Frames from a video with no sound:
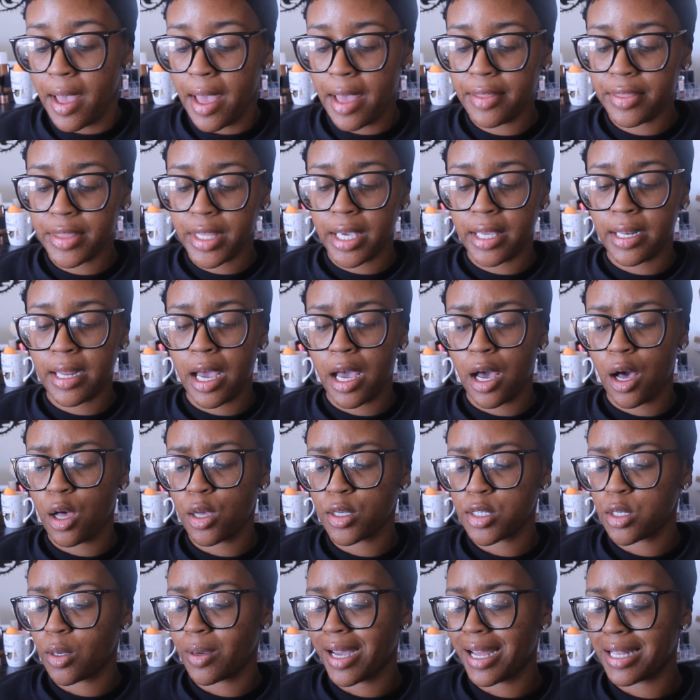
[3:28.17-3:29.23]
And then I
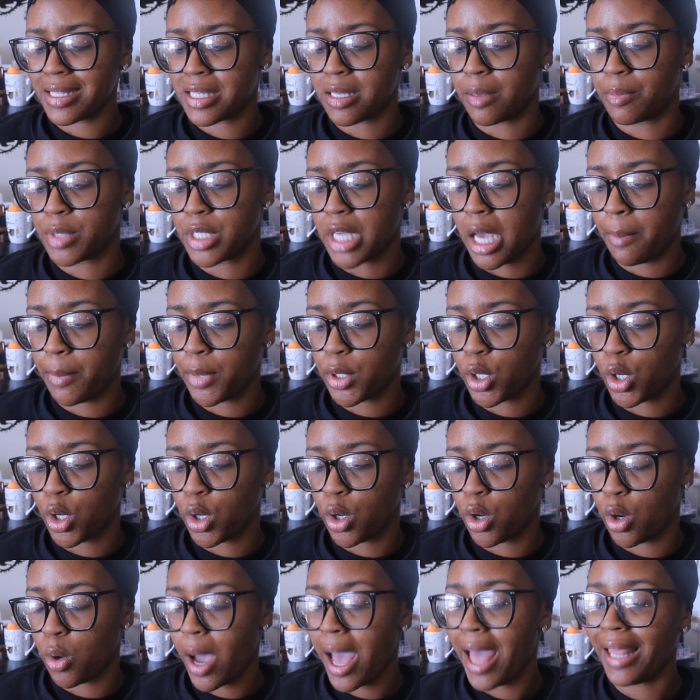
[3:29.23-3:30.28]
also got some
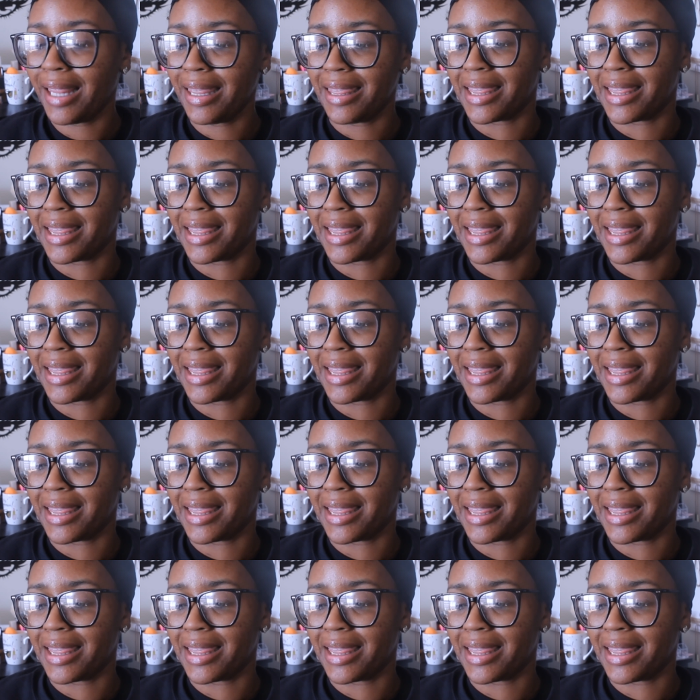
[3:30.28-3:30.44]
Domino